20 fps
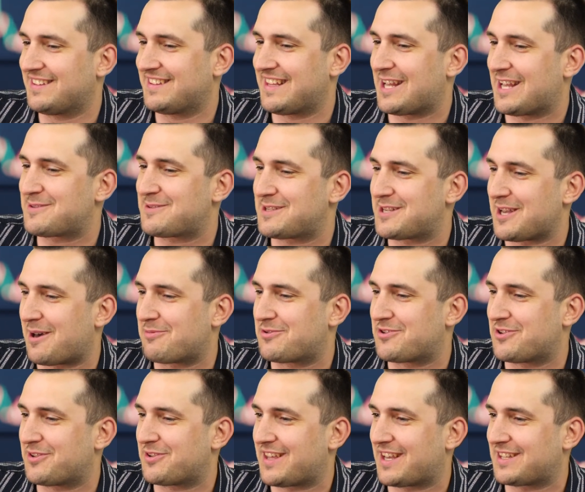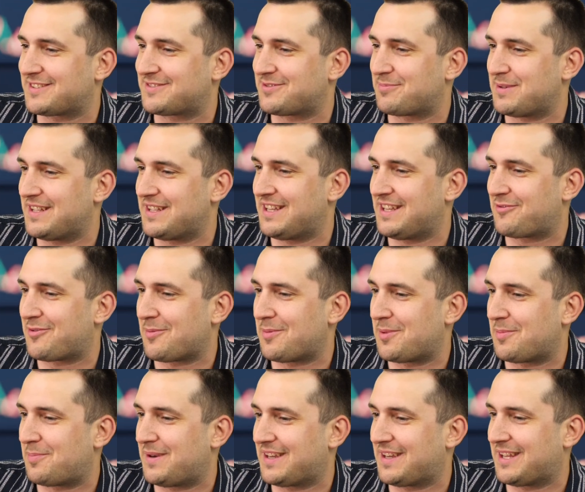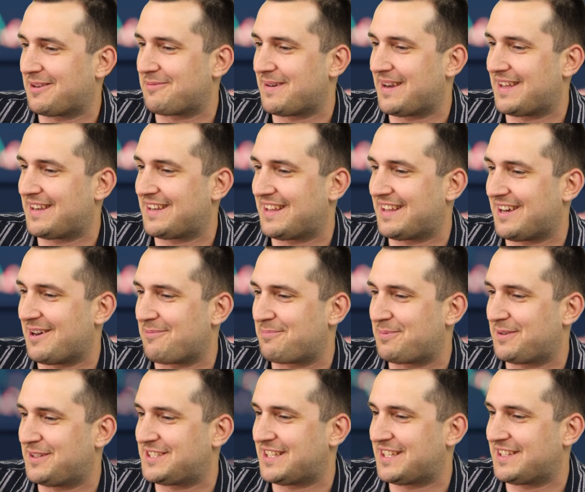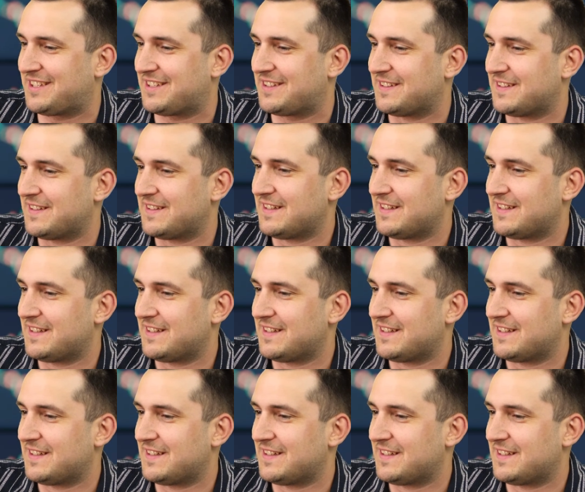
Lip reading: That's what's up, Drew. Thanks for being here from the beginning, man. Appreciate you.